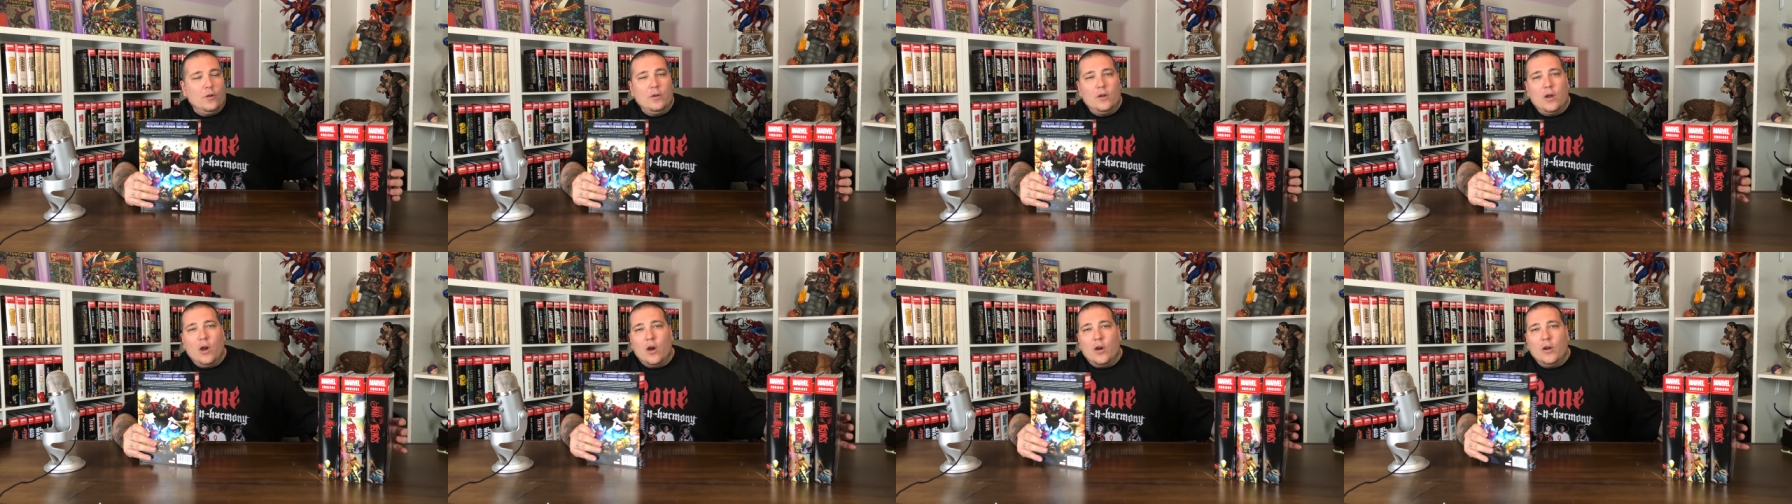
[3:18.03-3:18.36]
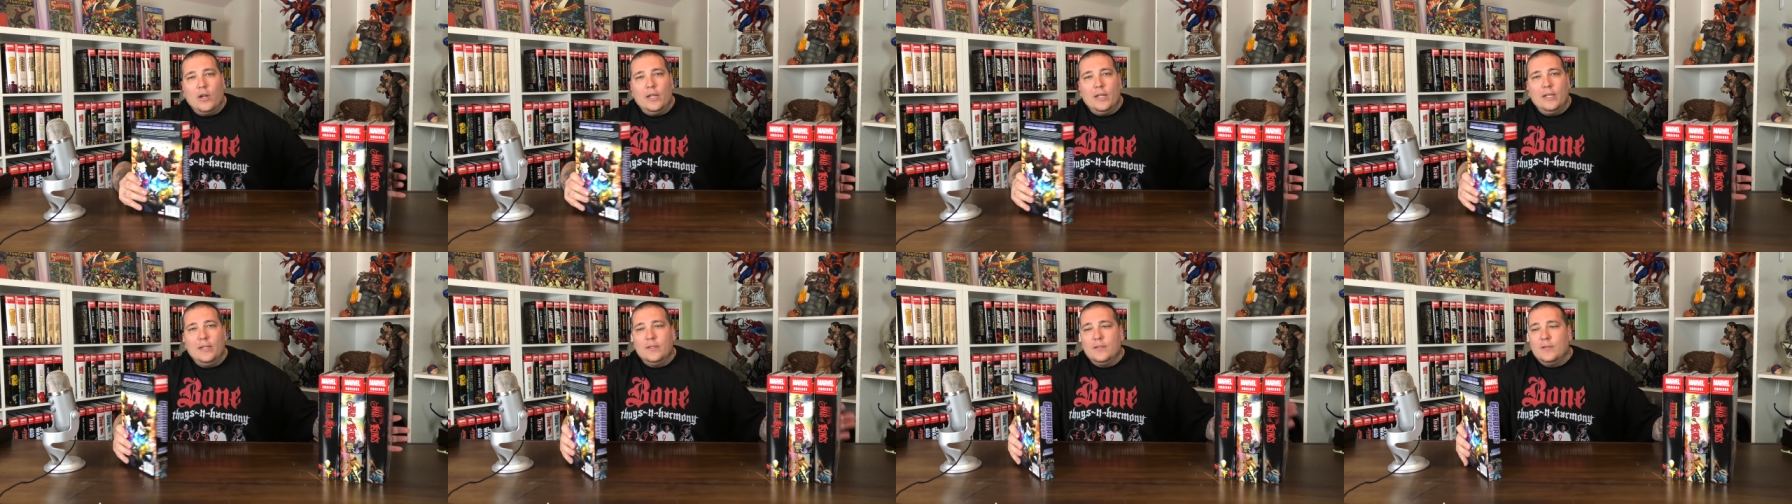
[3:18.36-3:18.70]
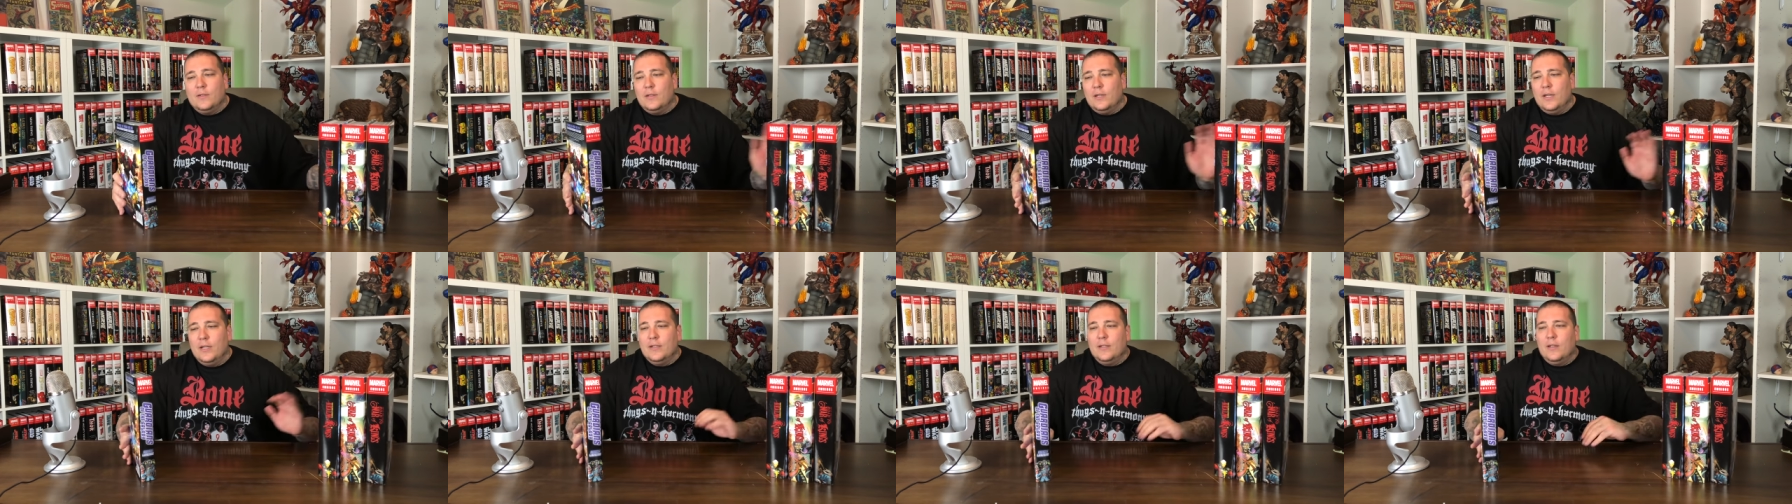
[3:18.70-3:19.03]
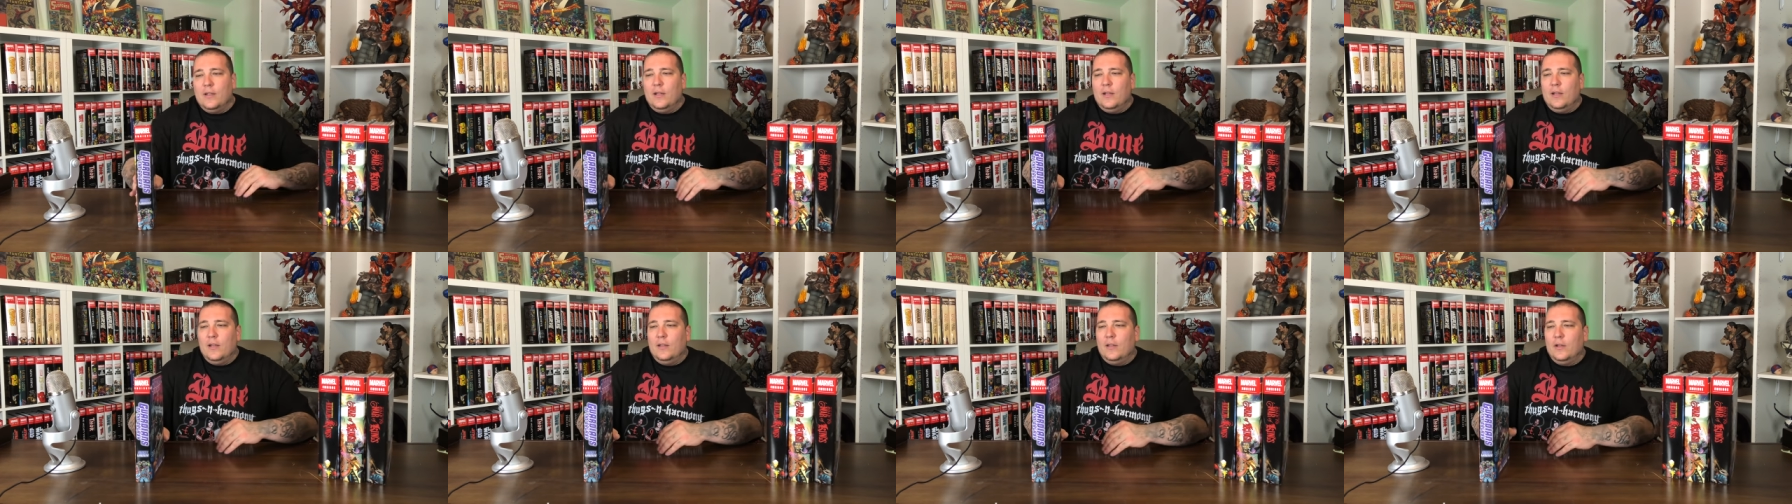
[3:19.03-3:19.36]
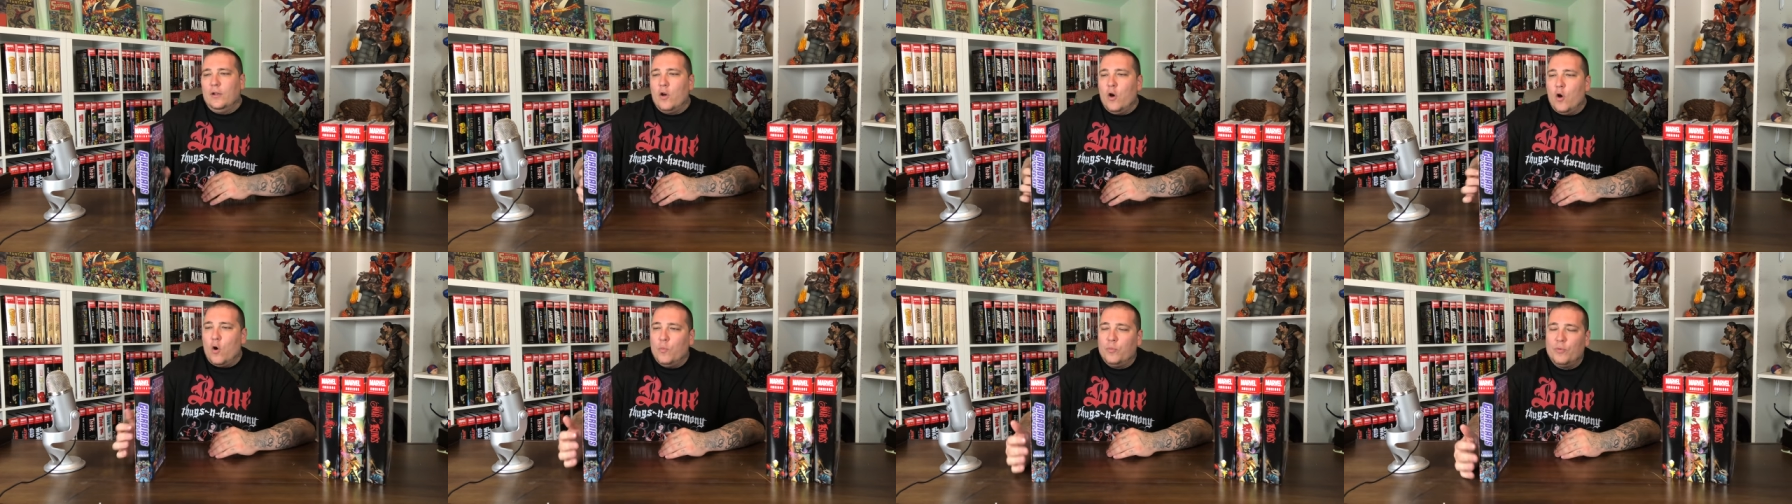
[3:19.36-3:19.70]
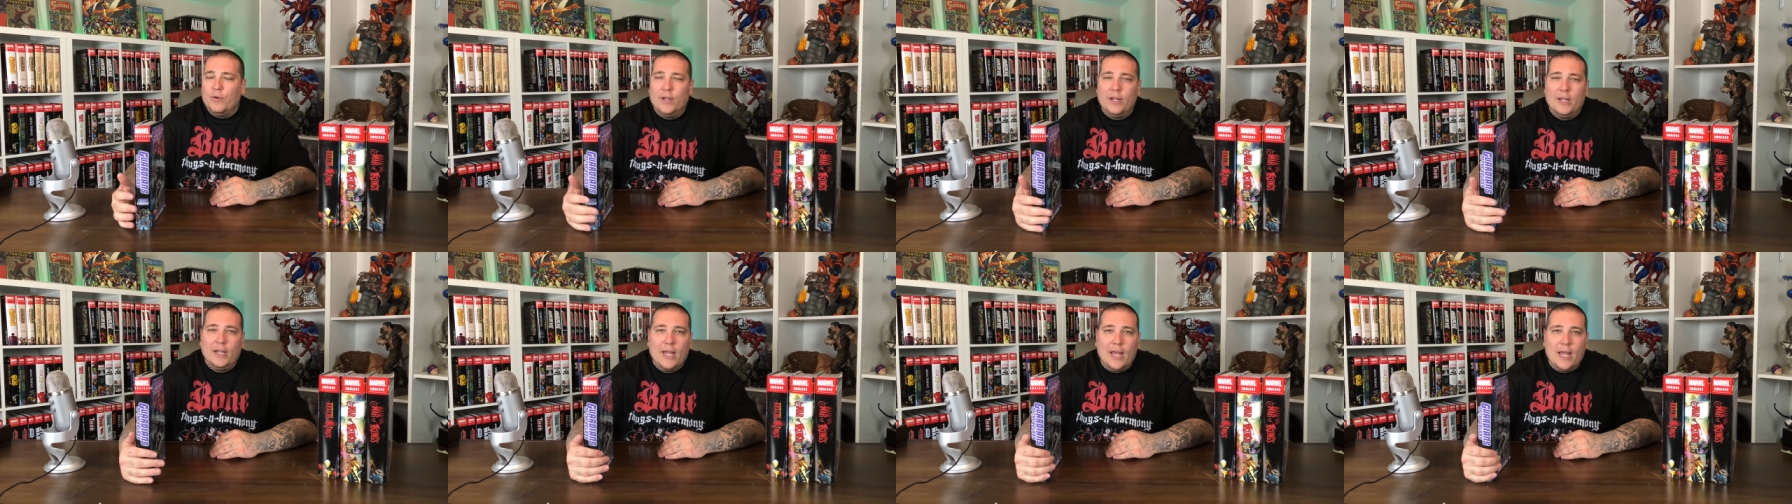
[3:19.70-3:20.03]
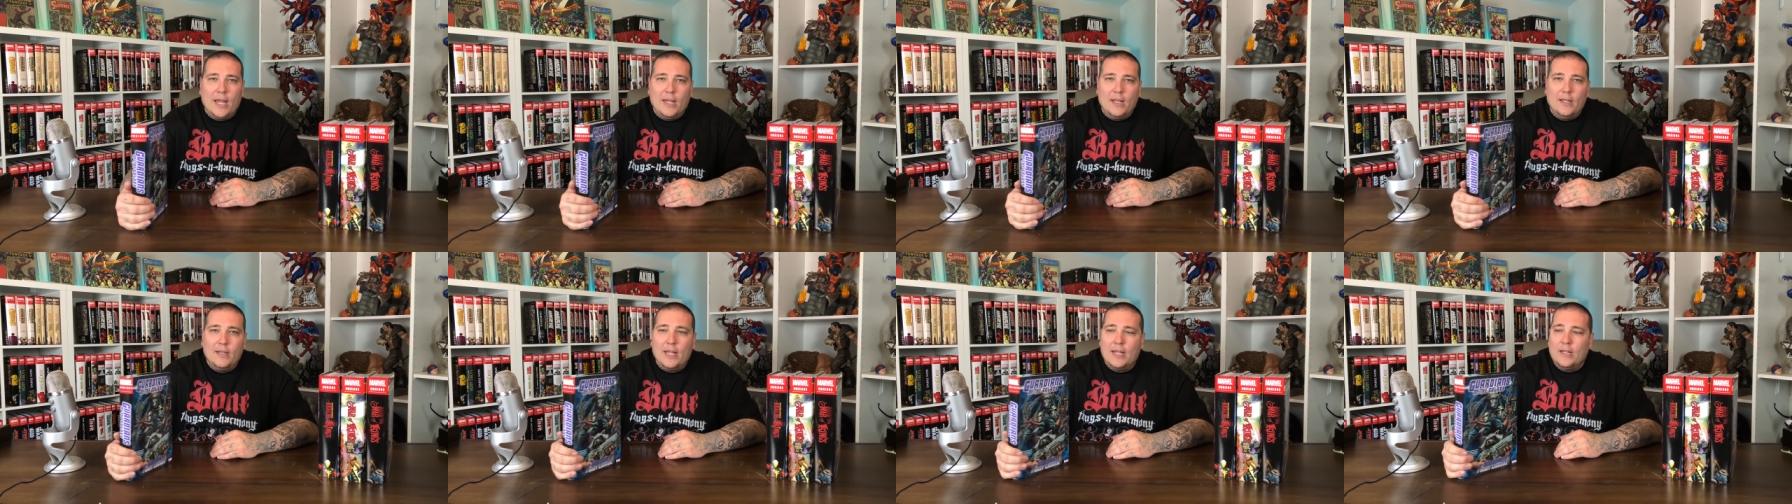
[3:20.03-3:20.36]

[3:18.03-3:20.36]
Guardians is a, uh, the culprit again.